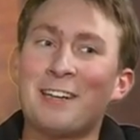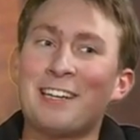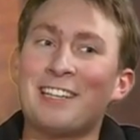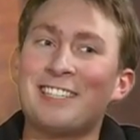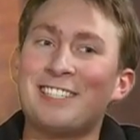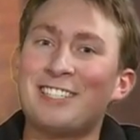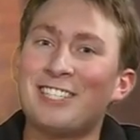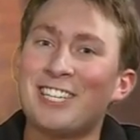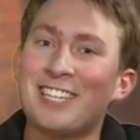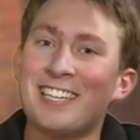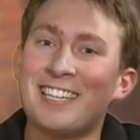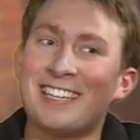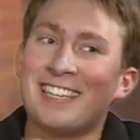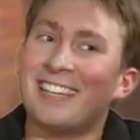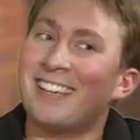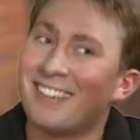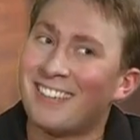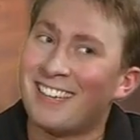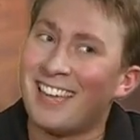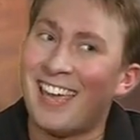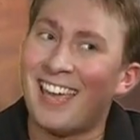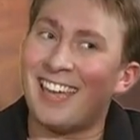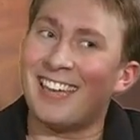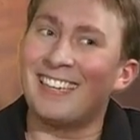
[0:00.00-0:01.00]
G.
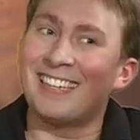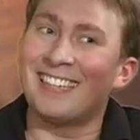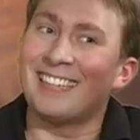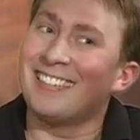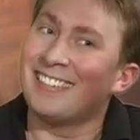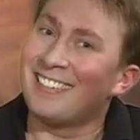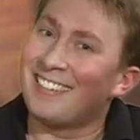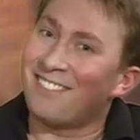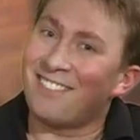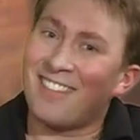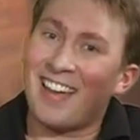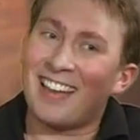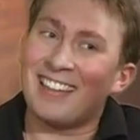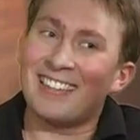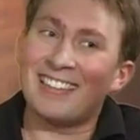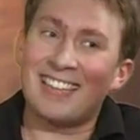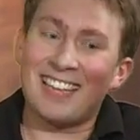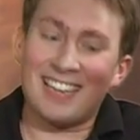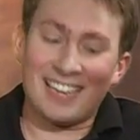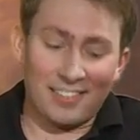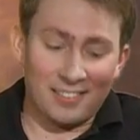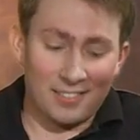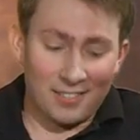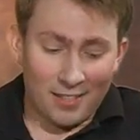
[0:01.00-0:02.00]
Okay, I'm not gonna
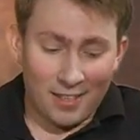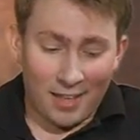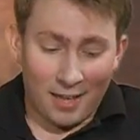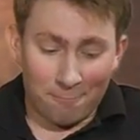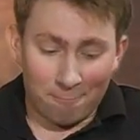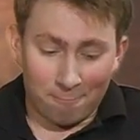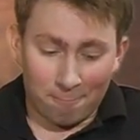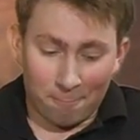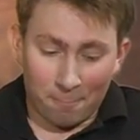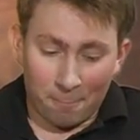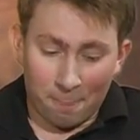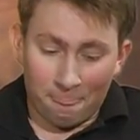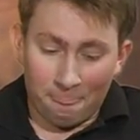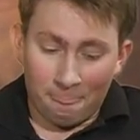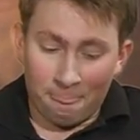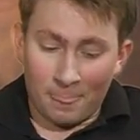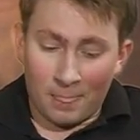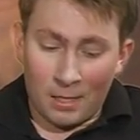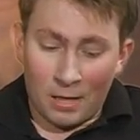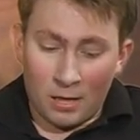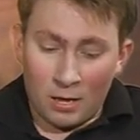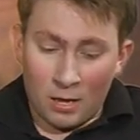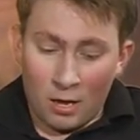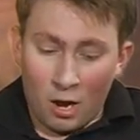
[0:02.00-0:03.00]
get into that.
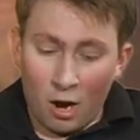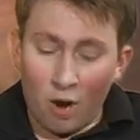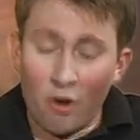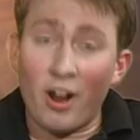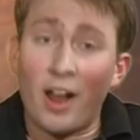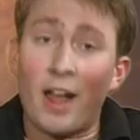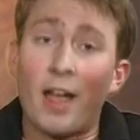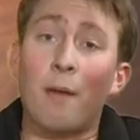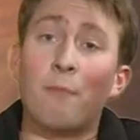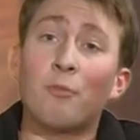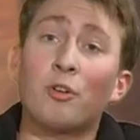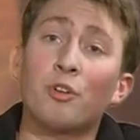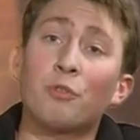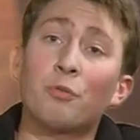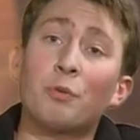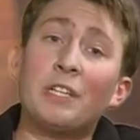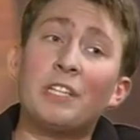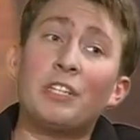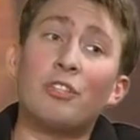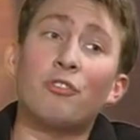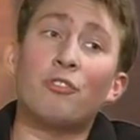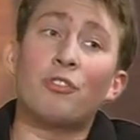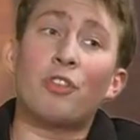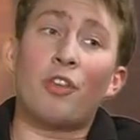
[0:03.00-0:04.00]
All right, I'm gonna
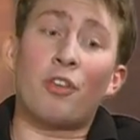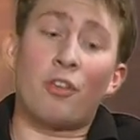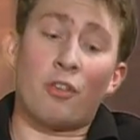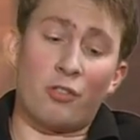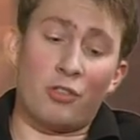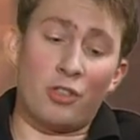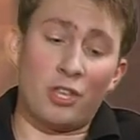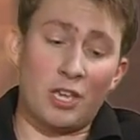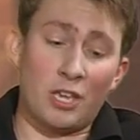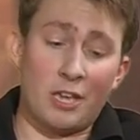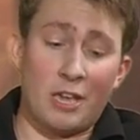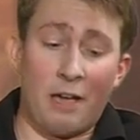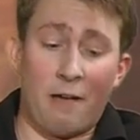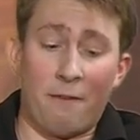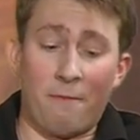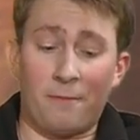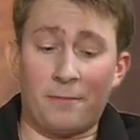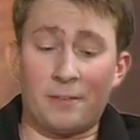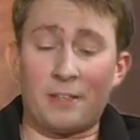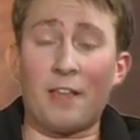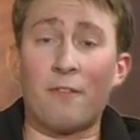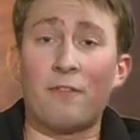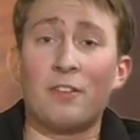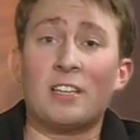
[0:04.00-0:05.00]
read you the
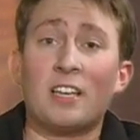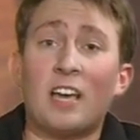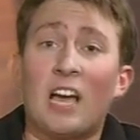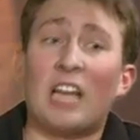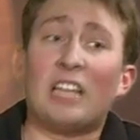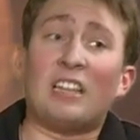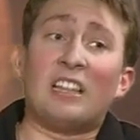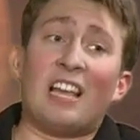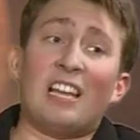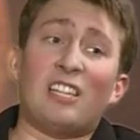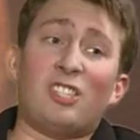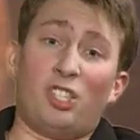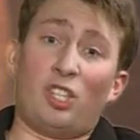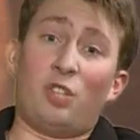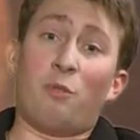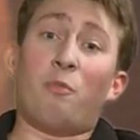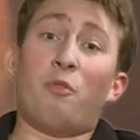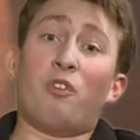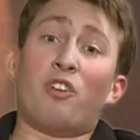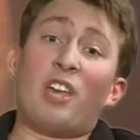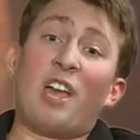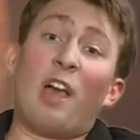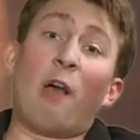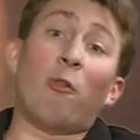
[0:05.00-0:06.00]
7 guidelines the
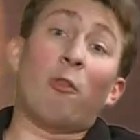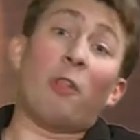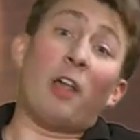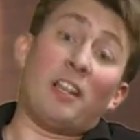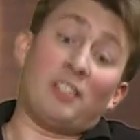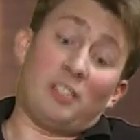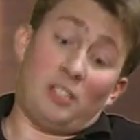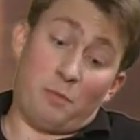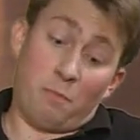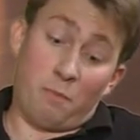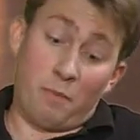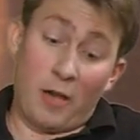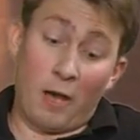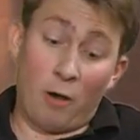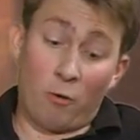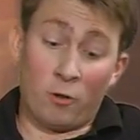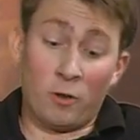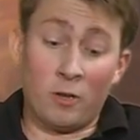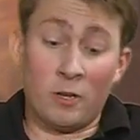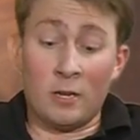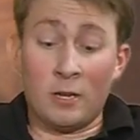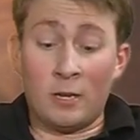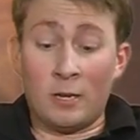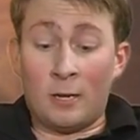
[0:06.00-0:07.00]
book outlines about
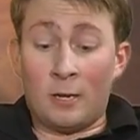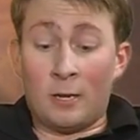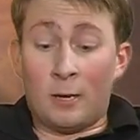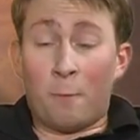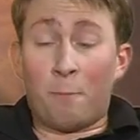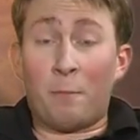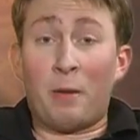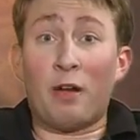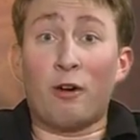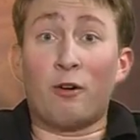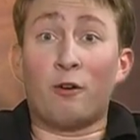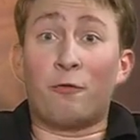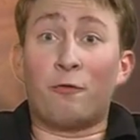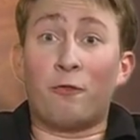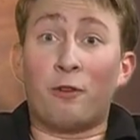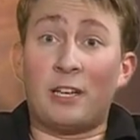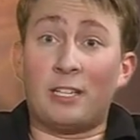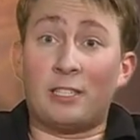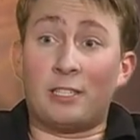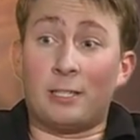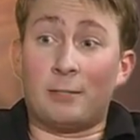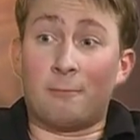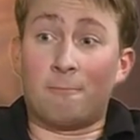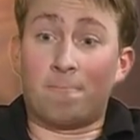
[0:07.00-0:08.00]

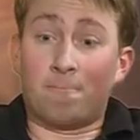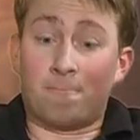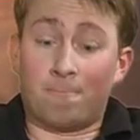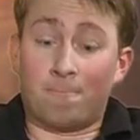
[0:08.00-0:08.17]
paraphrasing.